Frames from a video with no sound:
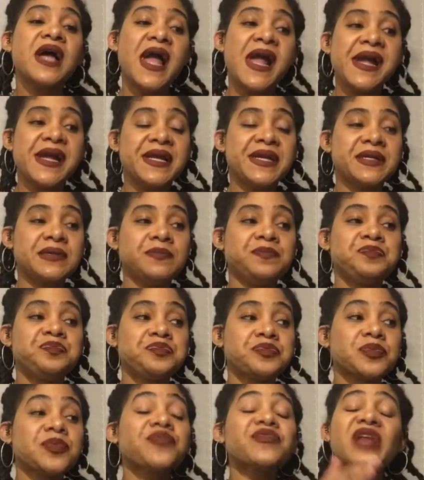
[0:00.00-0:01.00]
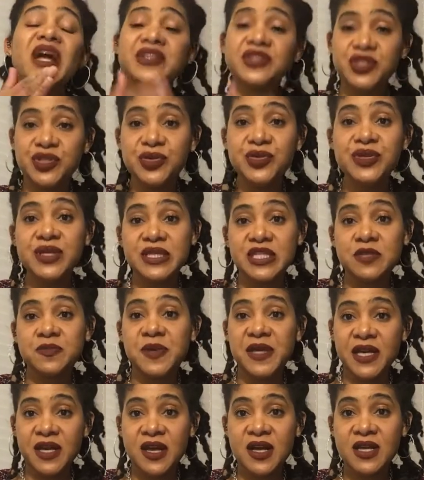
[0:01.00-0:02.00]
And I do this
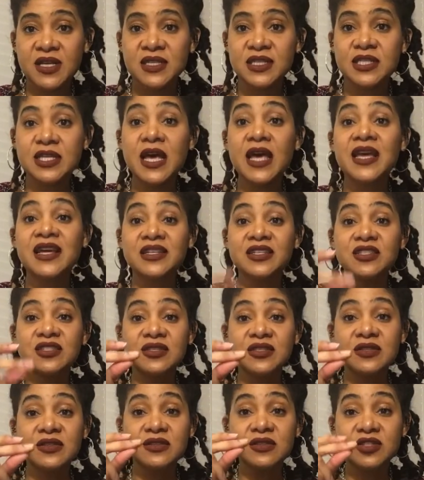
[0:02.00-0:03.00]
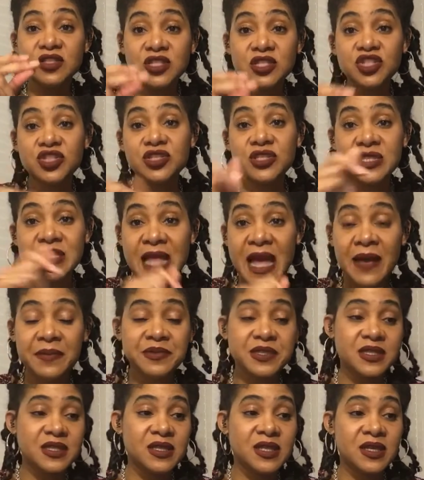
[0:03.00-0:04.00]
because it
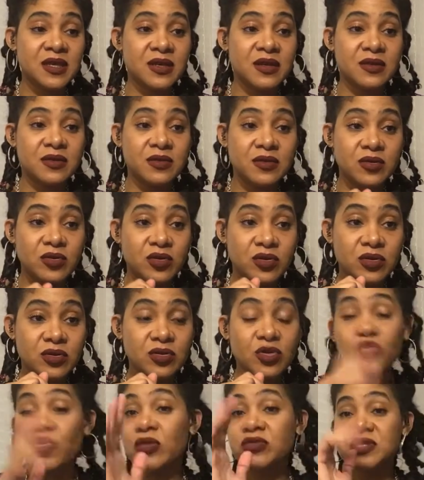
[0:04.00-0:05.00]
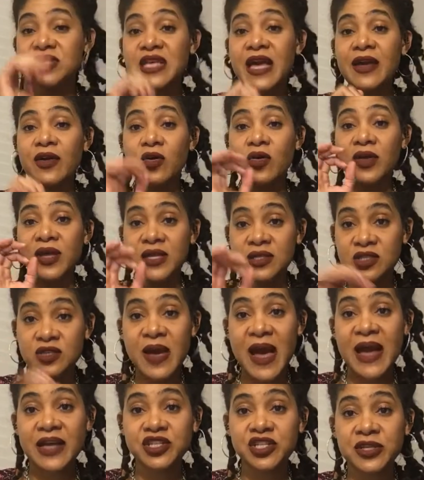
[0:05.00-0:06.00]
snaps the growth cycle
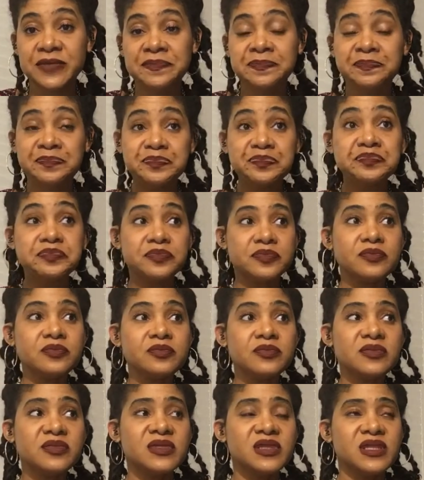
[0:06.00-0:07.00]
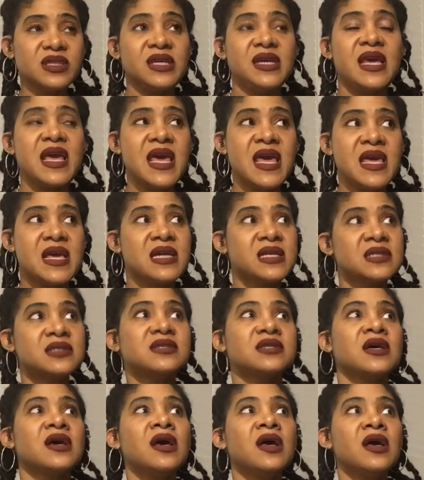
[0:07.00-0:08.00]
into action.
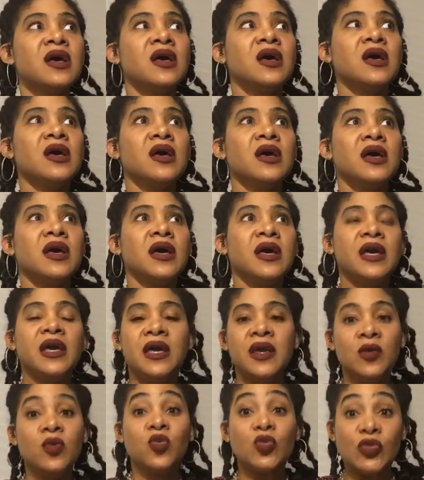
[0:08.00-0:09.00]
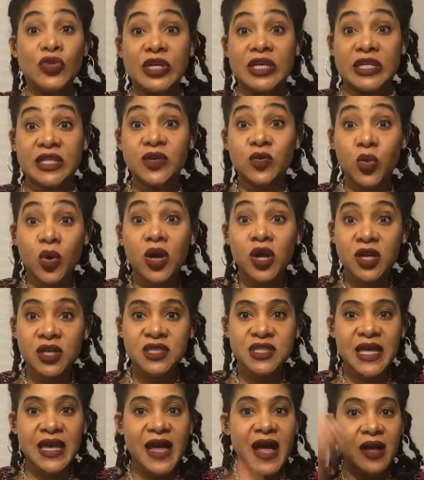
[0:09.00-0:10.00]
And it really
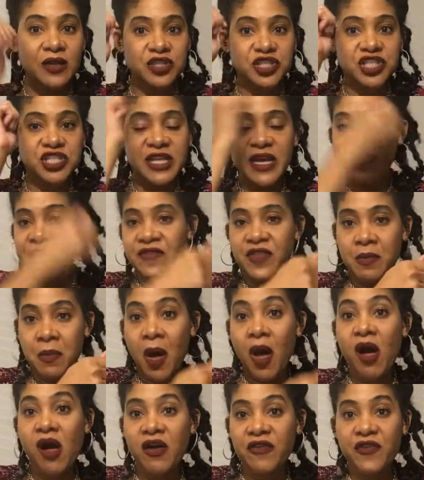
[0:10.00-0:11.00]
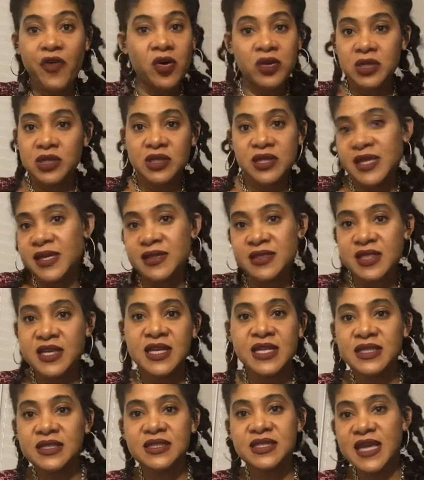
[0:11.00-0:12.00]
works. Like, I'll shave them off on a
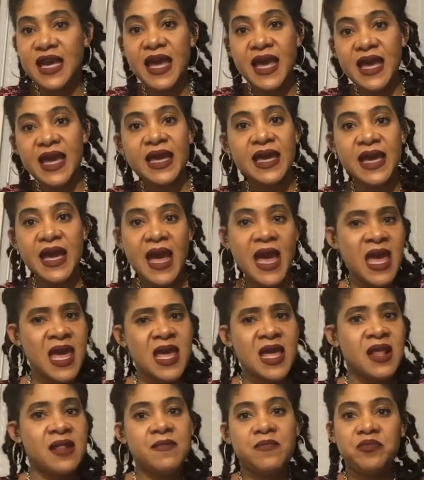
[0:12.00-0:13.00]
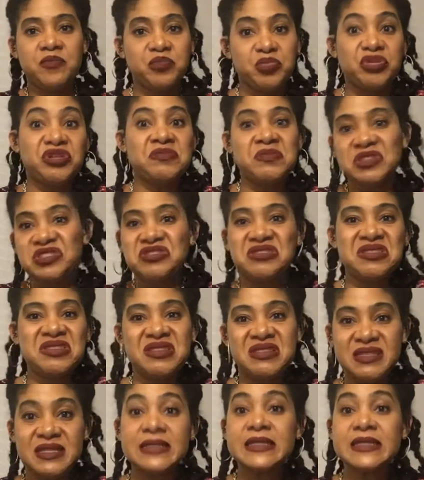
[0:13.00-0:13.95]
lengthening day, and pretty much the